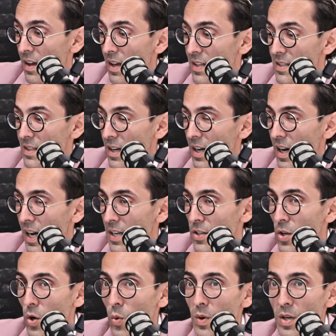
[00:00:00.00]
And I
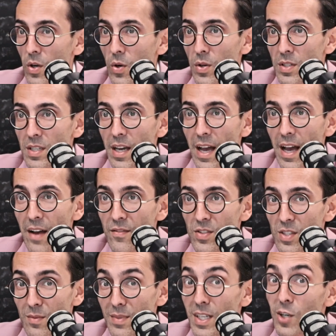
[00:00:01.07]
know we're going to have
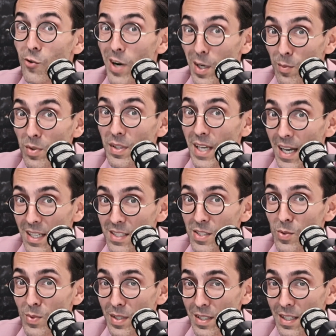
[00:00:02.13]
some incredible
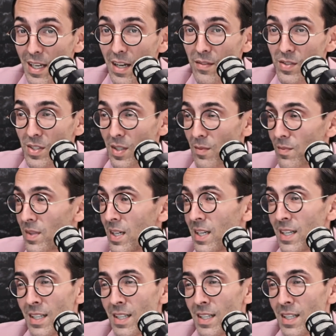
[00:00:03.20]
guests. We're going to have some